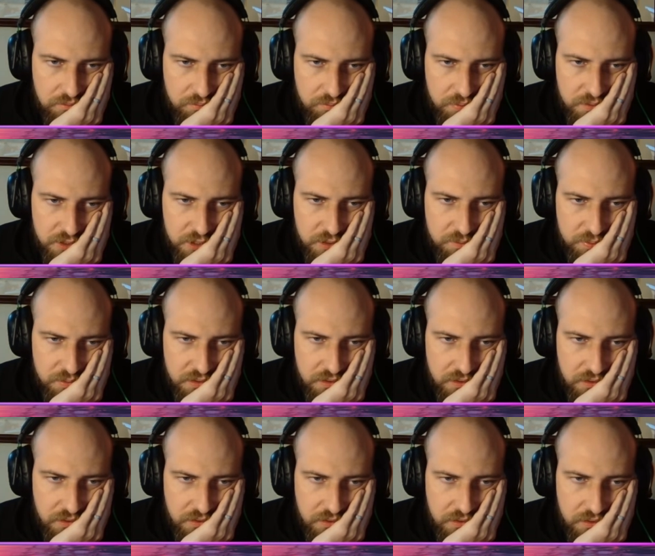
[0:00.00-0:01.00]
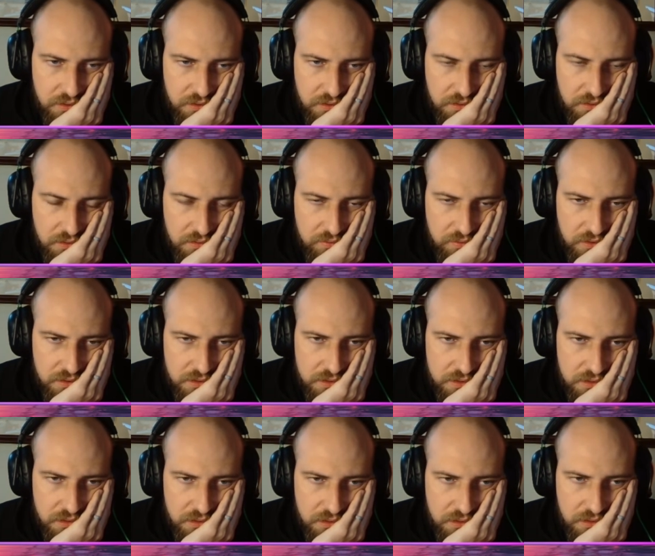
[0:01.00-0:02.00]
Bishop could
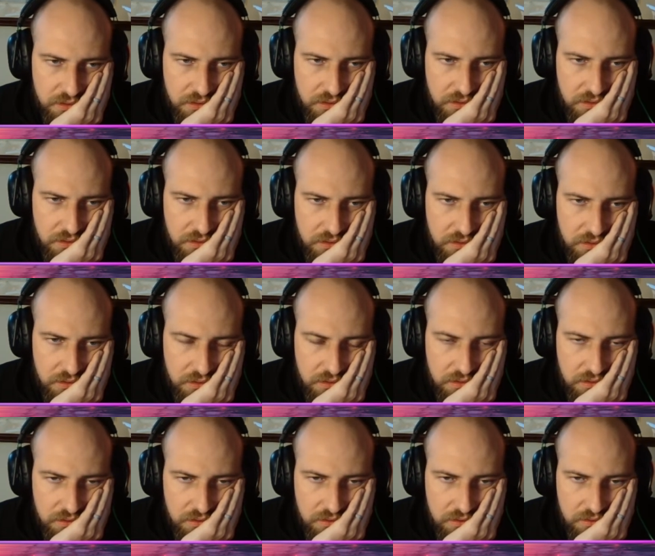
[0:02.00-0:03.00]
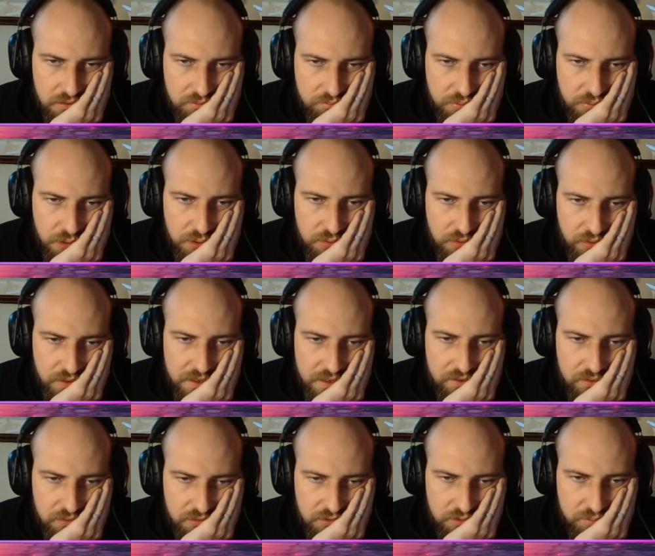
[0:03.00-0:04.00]
eventually poke
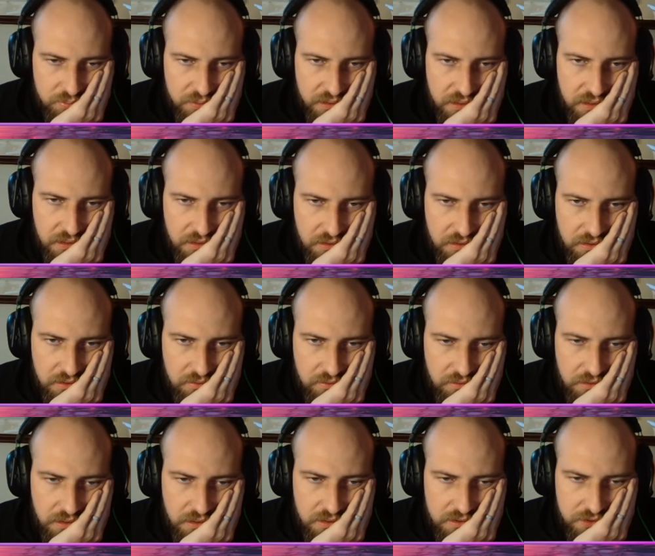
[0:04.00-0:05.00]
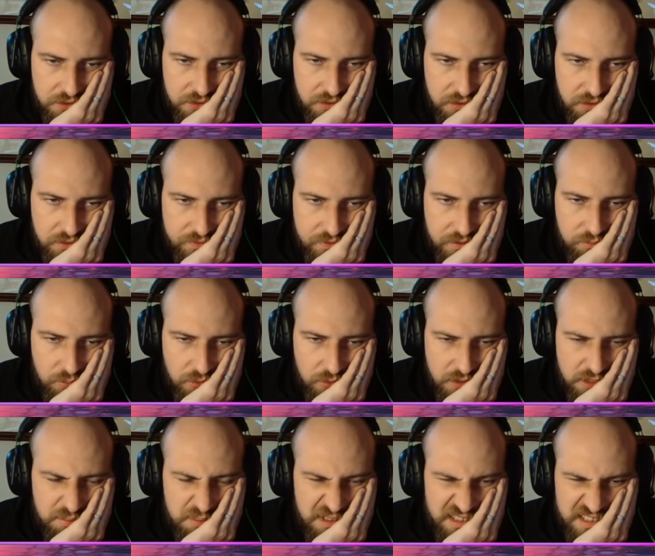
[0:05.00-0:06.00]
around a little bit. Not sure if I'm
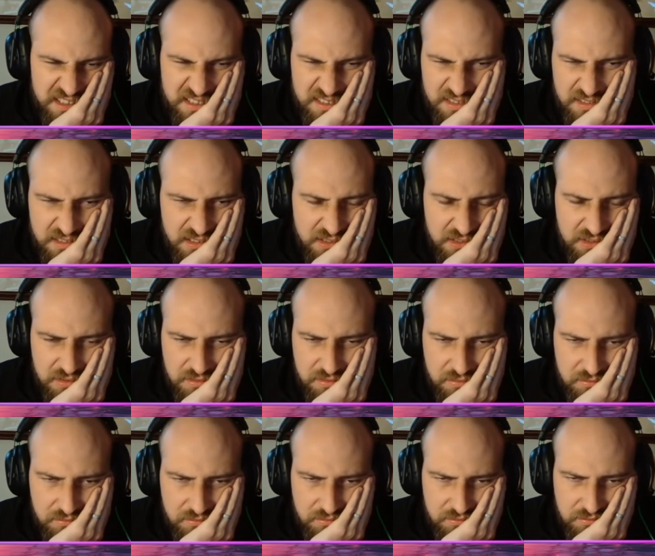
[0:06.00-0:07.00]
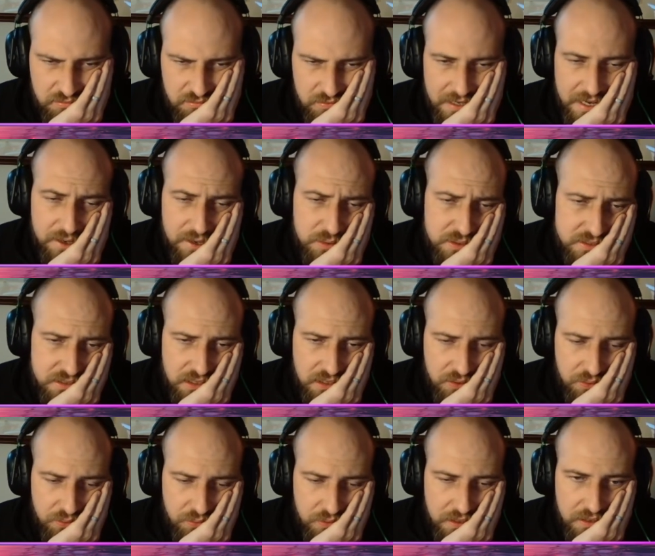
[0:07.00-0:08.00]
worried about this still. Now it's not
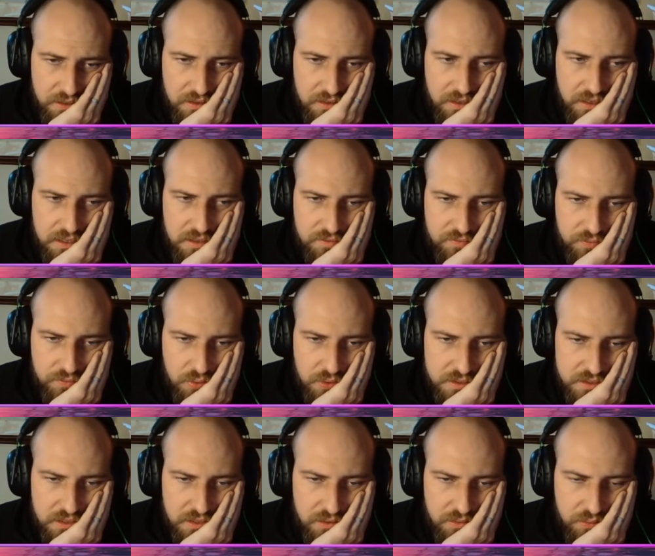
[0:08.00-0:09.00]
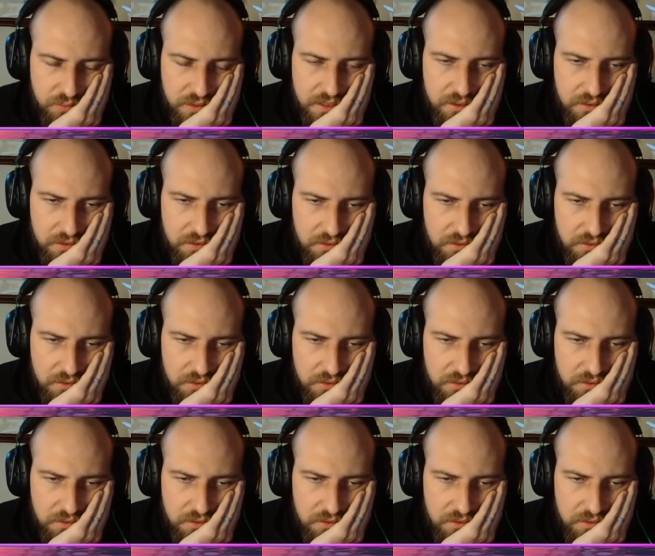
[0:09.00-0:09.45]
a threat. Knight e4 is not a threat.